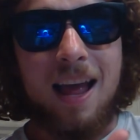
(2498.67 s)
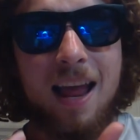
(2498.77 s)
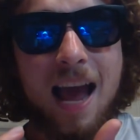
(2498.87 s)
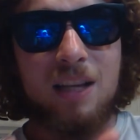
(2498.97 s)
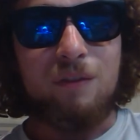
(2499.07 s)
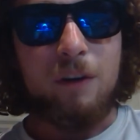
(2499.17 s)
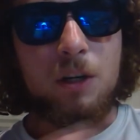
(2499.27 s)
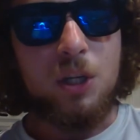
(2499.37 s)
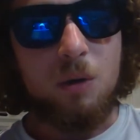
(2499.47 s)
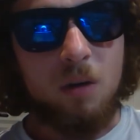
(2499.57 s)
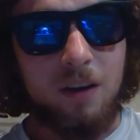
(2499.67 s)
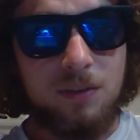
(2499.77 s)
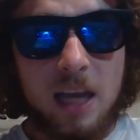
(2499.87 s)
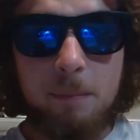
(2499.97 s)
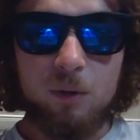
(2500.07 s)
as virtue of
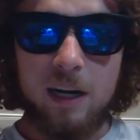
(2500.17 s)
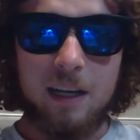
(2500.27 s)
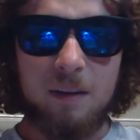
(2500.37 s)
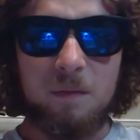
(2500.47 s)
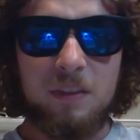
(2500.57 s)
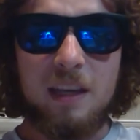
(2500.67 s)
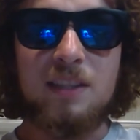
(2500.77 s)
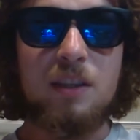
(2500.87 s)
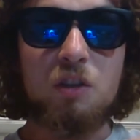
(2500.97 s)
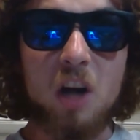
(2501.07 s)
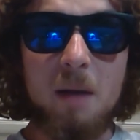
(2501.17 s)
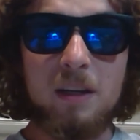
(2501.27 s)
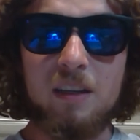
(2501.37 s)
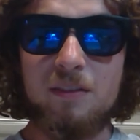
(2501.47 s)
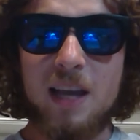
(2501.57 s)
separating, as the trauma
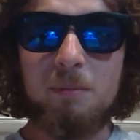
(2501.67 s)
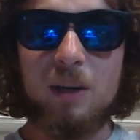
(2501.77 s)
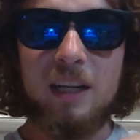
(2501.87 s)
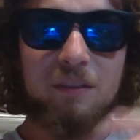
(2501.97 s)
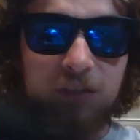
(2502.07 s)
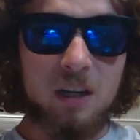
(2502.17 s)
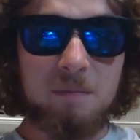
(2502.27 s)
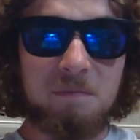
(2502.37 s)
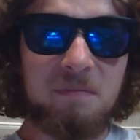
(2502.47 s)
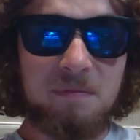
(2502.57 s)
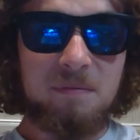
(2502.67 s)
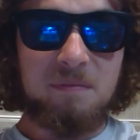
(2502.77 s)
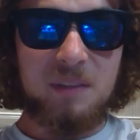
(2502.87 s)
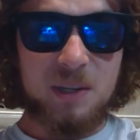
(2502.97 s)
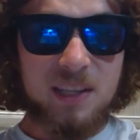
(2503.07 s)
of separating from
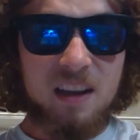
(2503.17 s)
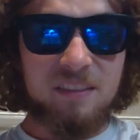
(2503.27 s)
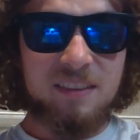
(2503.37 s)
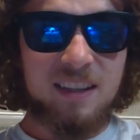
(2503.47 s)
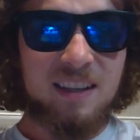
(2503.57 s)
yourself.